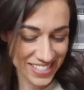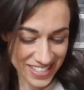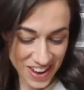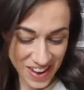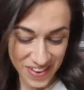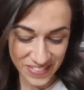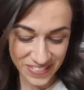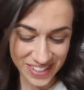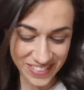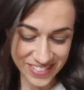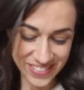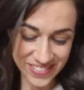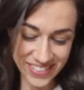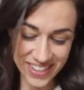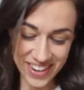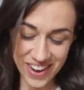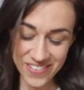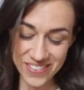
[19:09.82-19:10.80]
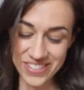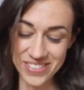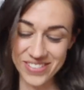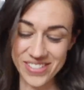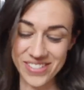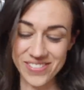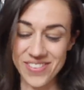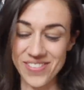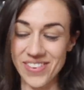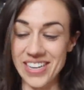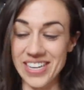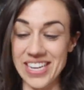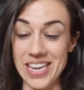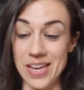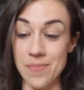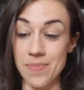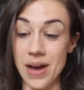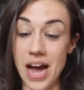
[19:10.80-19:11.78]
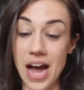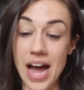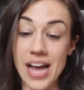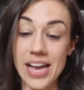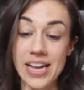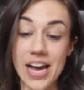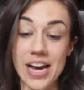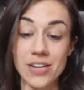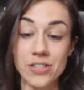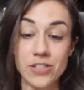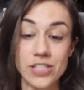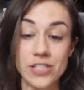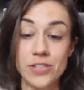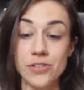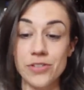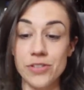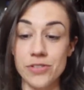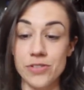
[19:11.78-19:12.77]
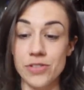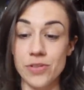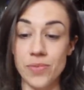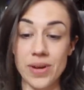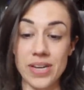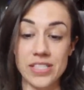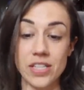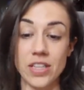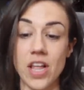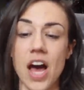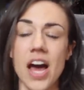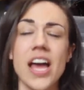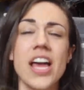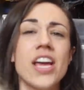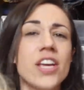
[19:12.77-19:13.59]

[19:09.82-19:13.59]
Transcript: so we have to figure out which ones we want to keep. I actually do use the wigs a lot.